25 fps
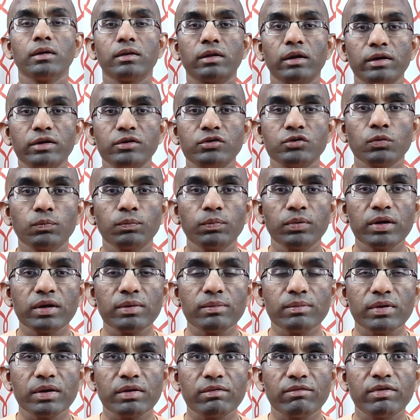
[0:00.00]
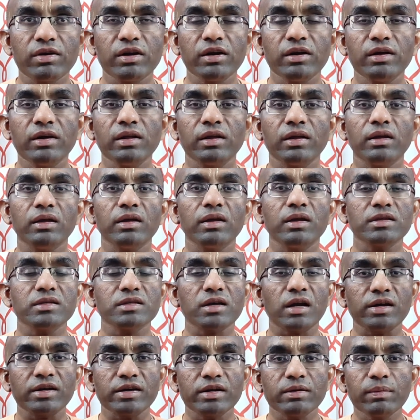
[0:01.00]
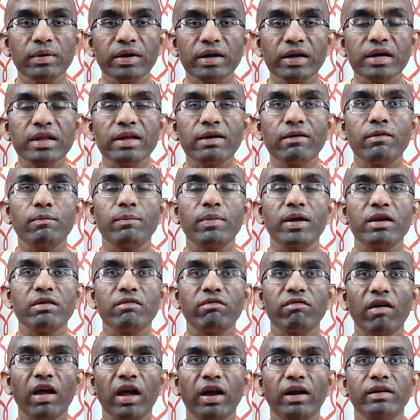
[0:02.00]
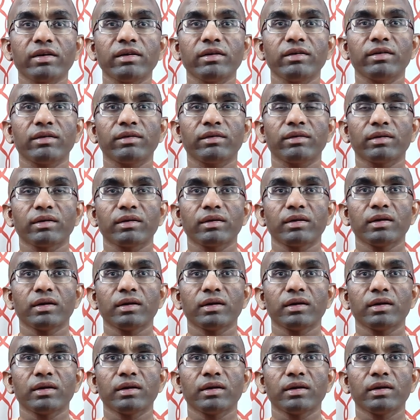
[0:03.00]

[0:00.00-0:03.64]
the supreme divinity is ultimately our benefactor,